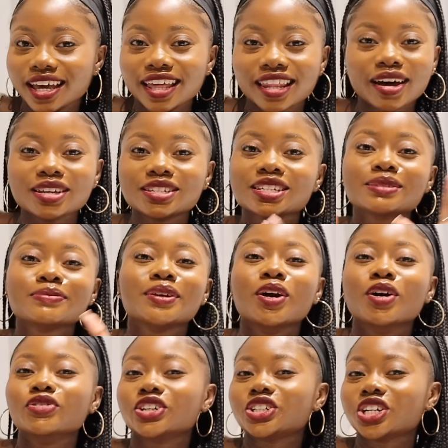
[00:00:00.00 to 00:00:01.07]
That was just me
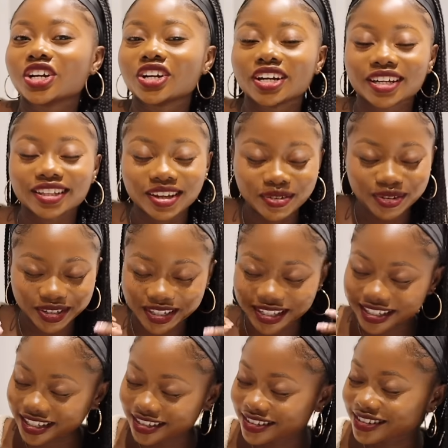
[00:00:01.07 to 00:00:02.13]
oversharing. That was
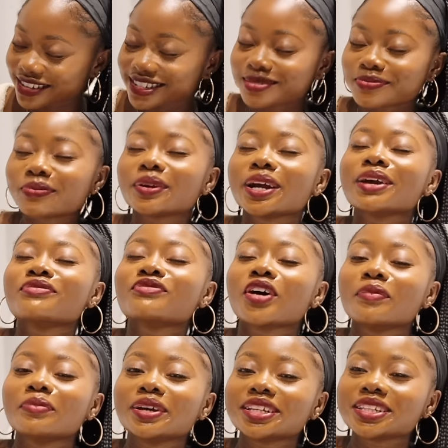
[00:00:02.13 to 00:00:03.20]
just brain
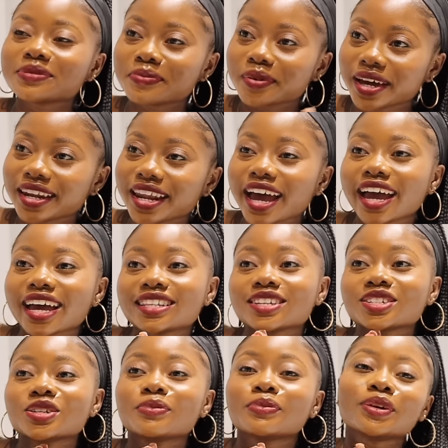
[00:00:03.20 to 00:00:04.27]
vomit. But I had
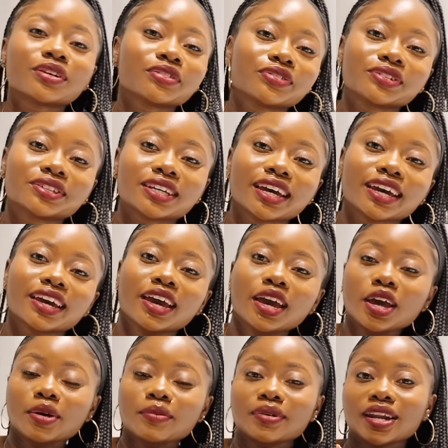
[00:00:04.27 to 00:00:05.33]
such a beautiful day.
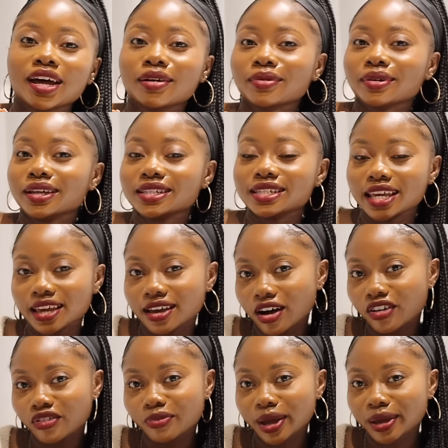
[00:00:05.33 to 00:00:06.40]
But now I'm gonna take
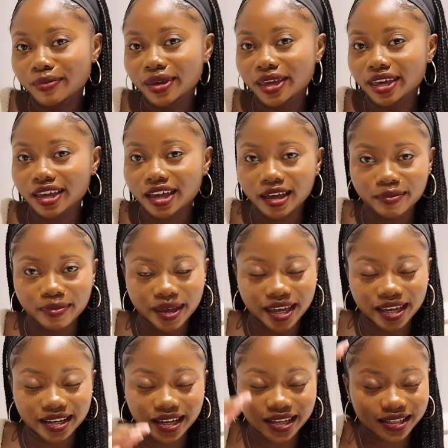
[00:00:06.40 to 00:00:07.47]
off my makeup
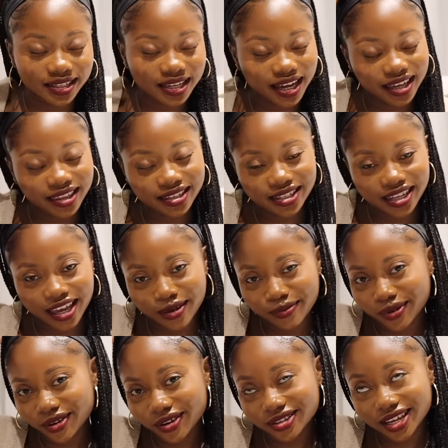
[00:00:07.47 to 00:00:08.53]
and untie this hair,
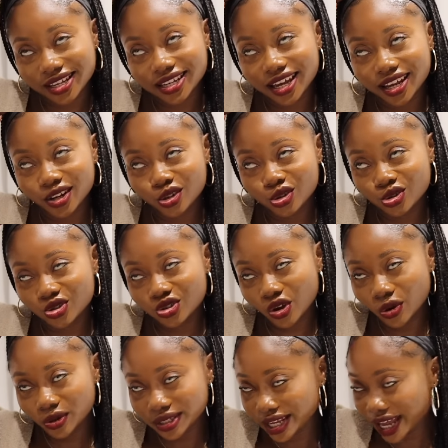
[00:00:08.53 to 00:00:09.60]
because I tied it
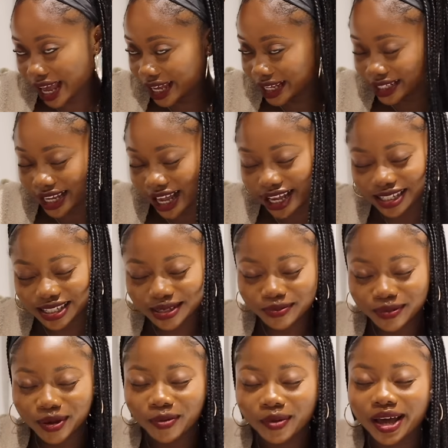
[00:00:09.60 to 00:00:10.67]
so tight. Ask
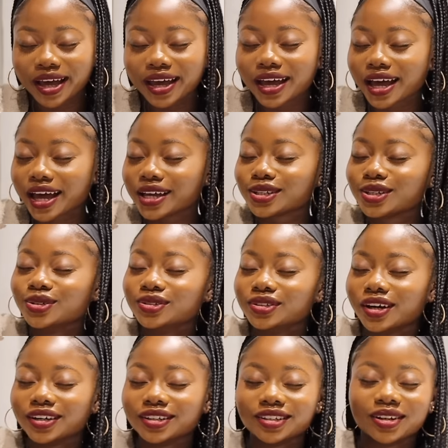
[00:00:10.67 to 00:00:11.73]
me why, I do
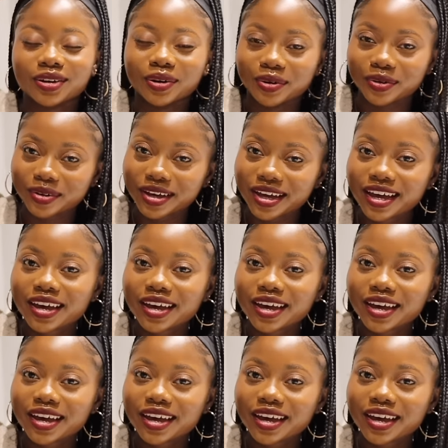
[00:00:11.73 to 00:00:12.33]
not know.